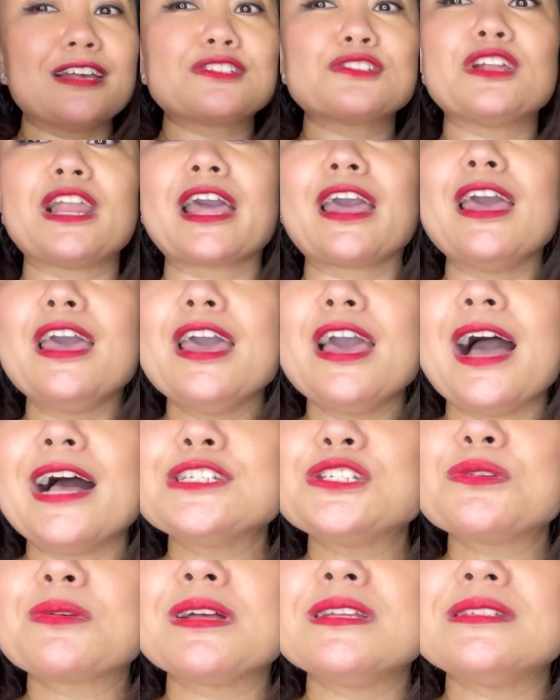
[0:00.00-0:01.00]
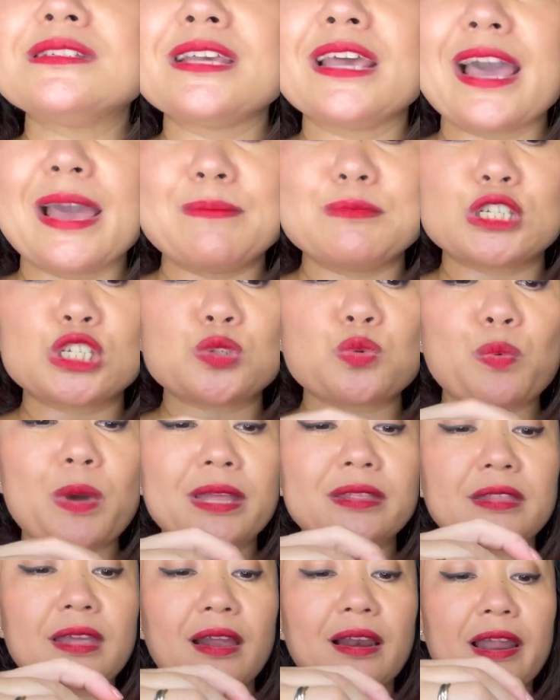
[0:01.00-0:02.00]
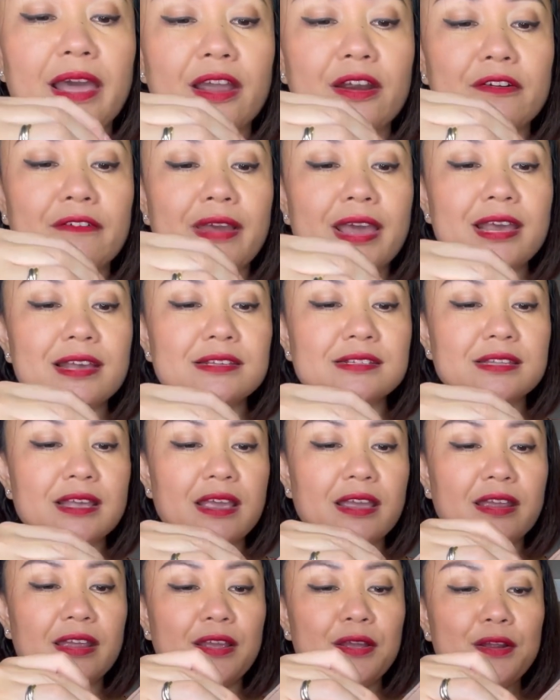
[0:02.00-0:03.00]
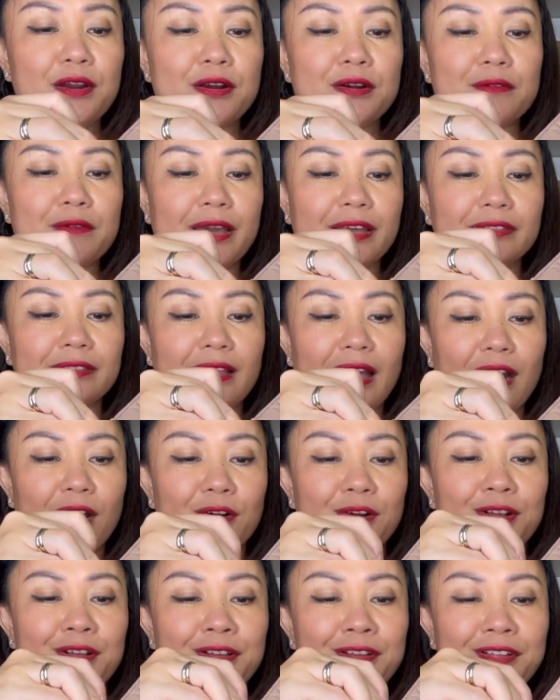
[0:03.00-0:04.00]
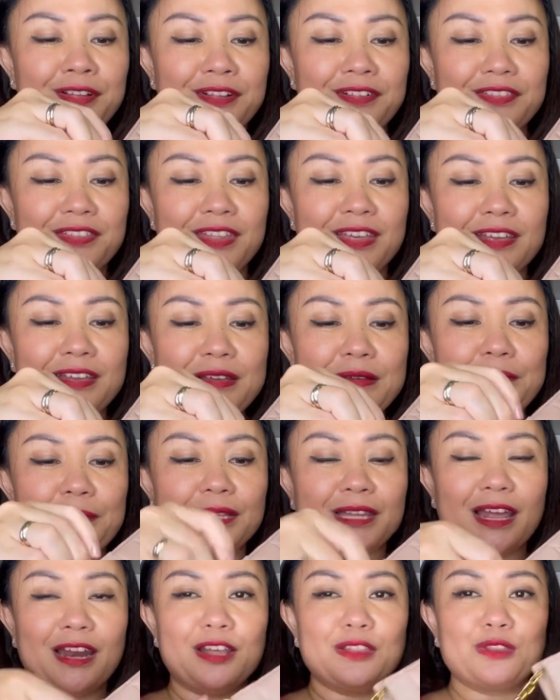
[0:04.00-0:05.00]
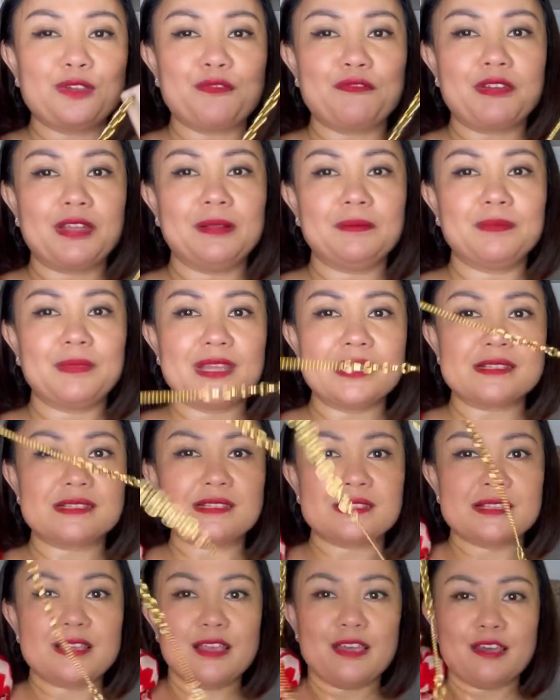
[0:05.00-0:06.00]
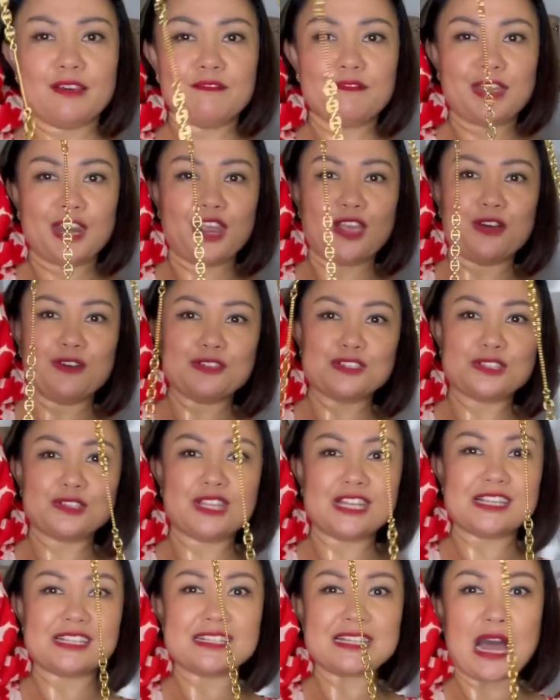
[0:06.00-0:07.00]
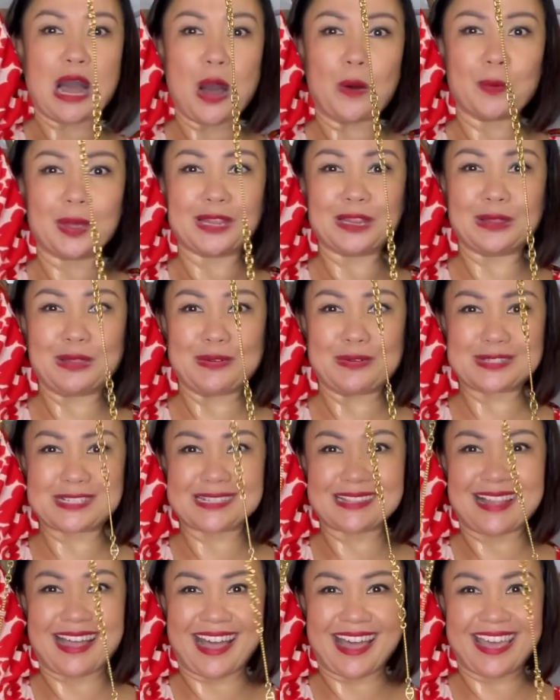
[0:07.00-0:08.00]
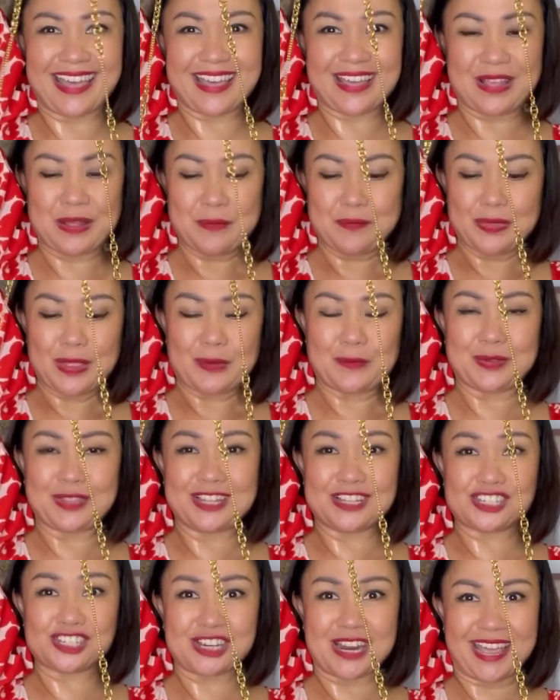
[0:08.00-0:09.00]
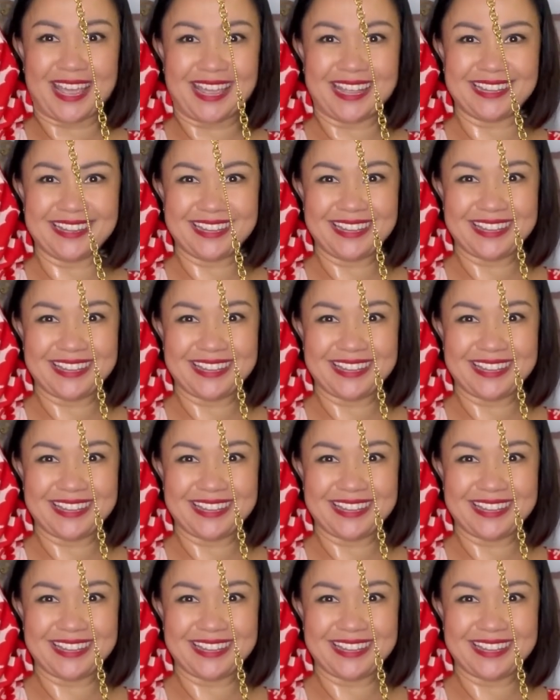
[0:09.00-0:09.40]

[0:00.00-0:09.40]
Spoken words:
So like, as you can see, I'm sweating like crazy right now. But I need to film this video. So this is how it looks like with the chain.